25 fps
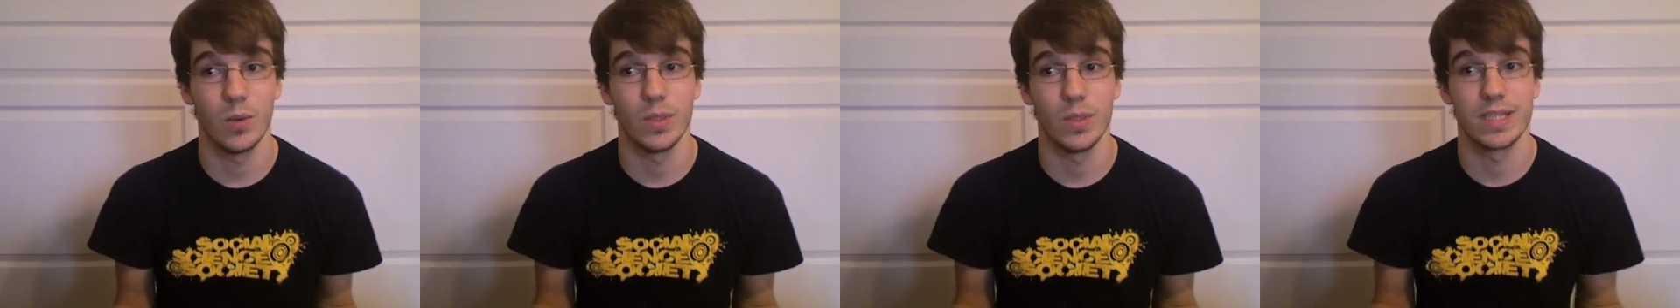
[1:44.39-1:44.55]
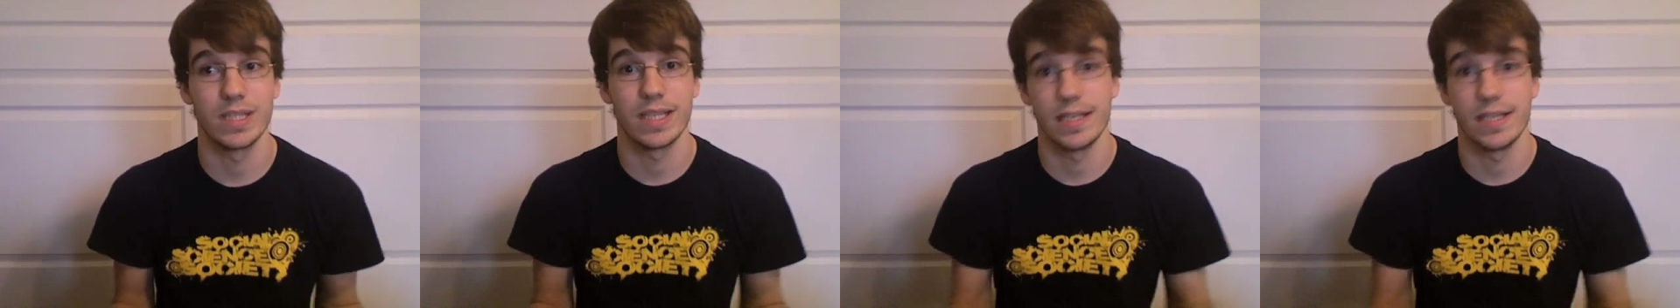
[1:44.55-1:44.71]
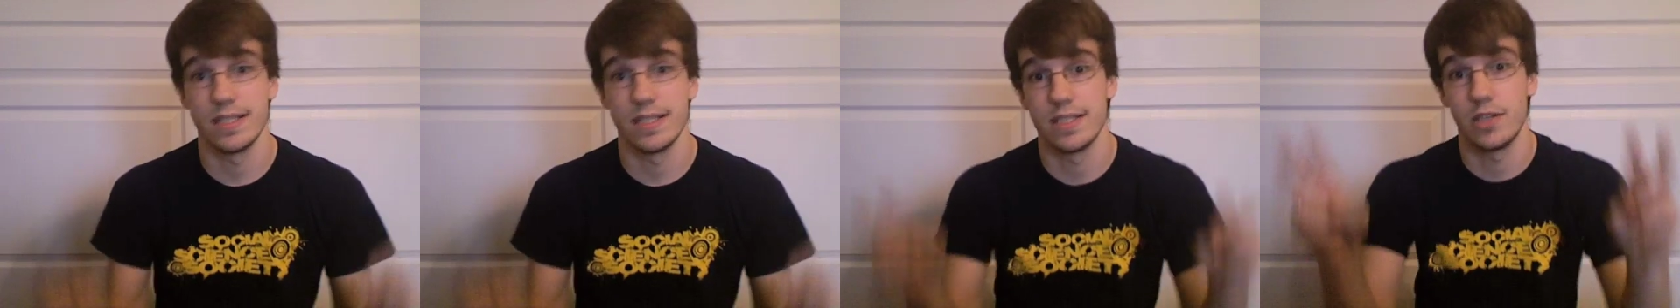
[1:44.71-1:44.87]

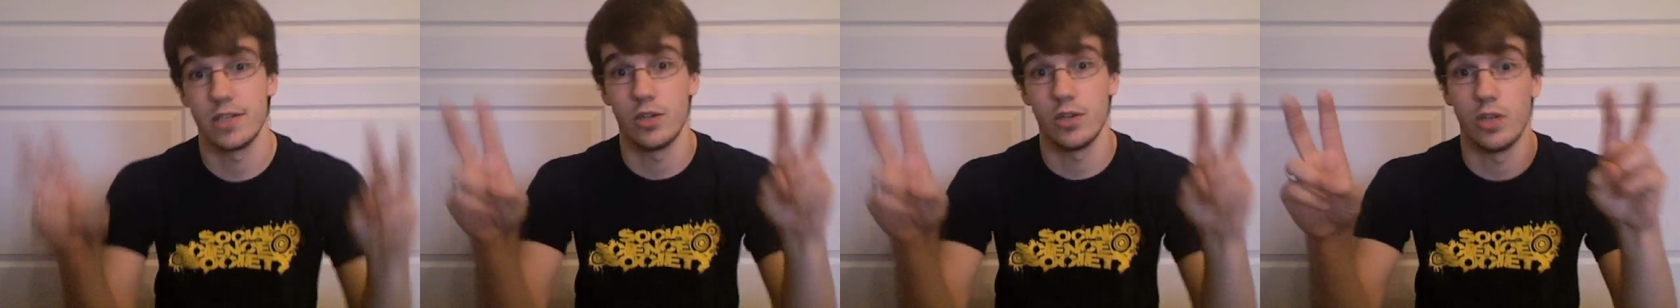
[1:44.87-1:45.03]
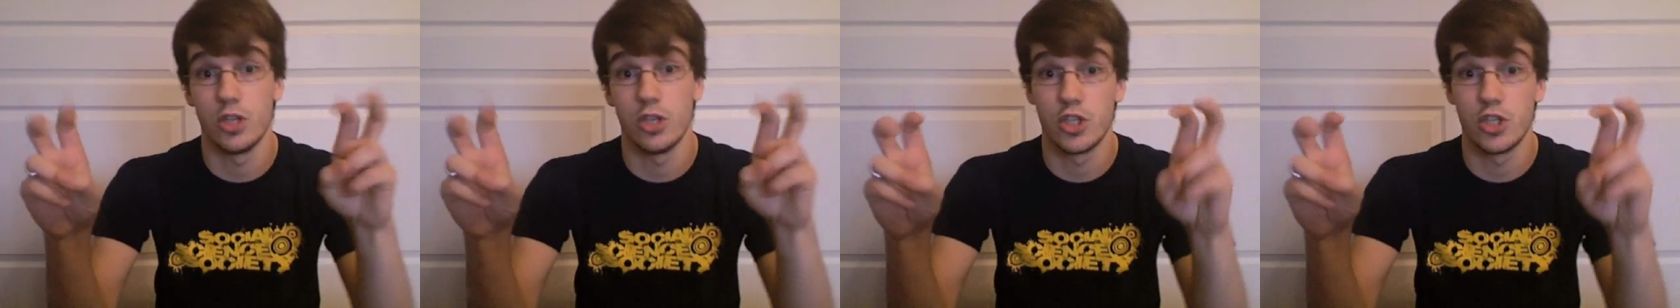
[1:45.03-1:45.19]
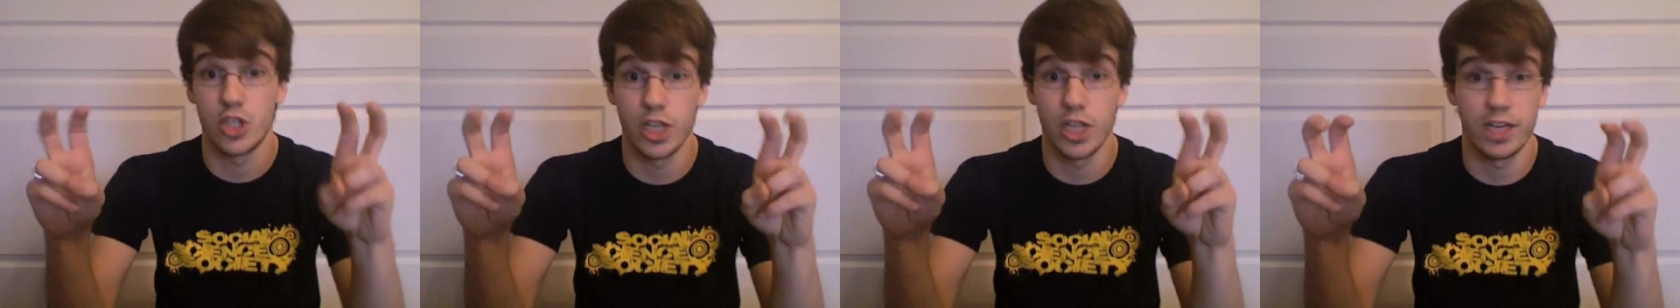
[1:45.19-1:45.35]
what's considered
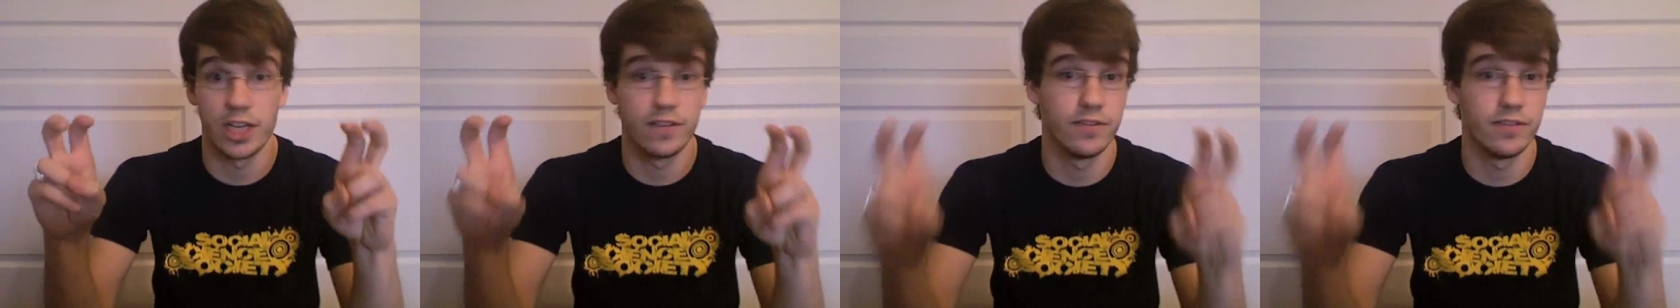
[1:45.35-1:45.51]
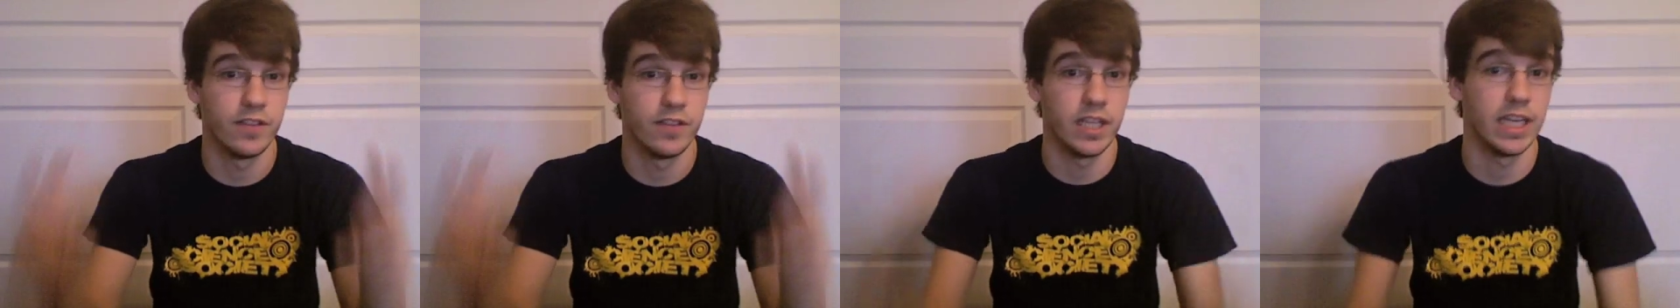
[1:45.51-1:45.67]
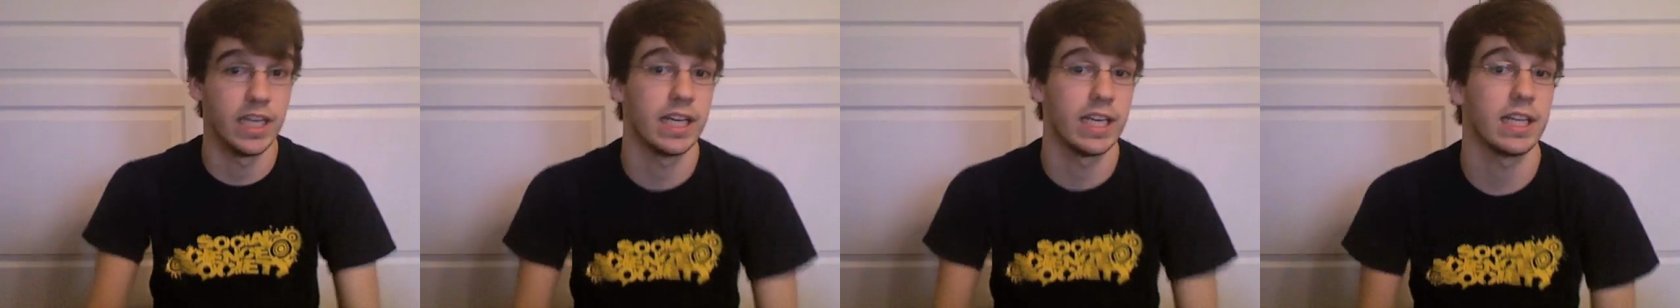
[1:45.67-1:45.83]
a chick
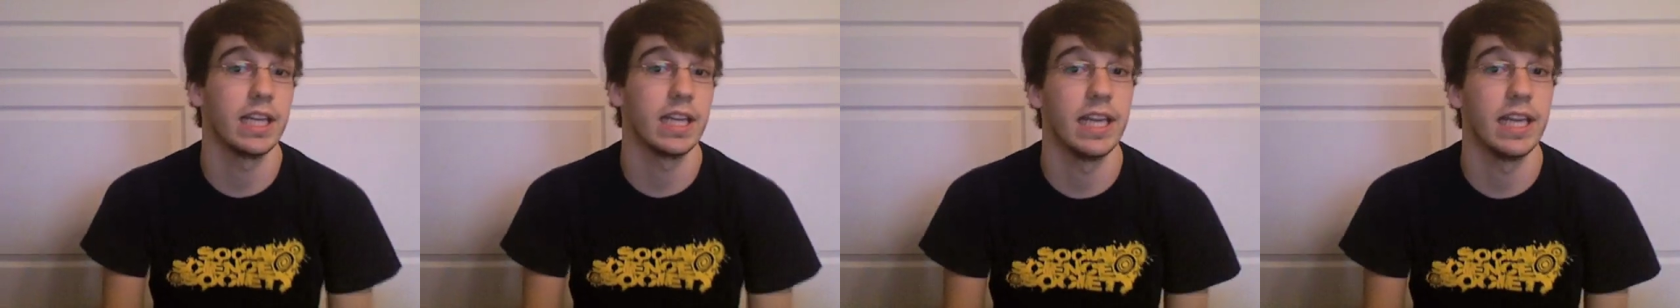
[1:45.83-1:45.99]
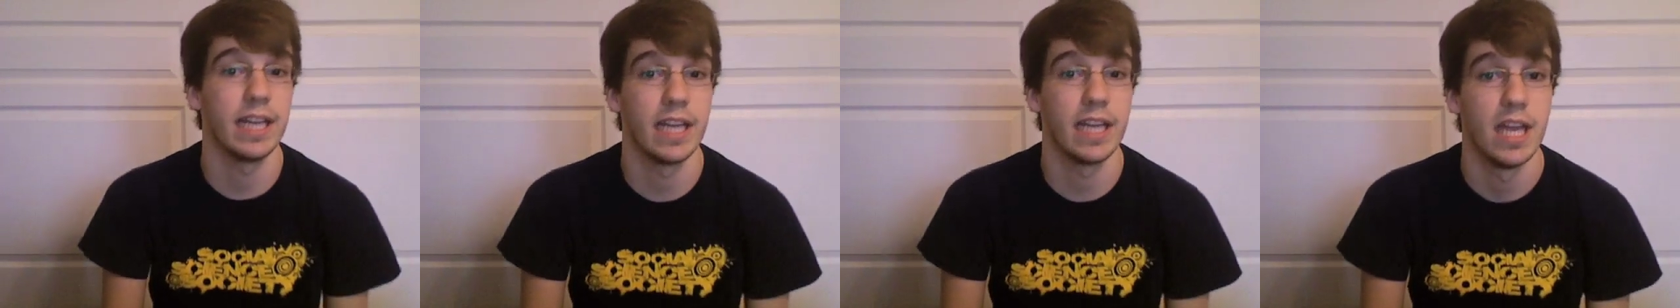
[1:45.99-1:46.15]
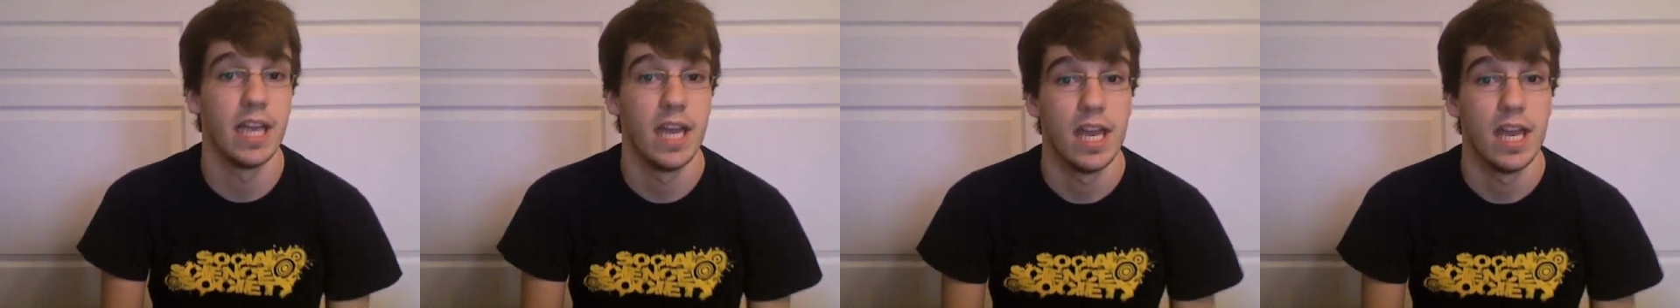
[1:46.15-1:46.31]
flick. Like,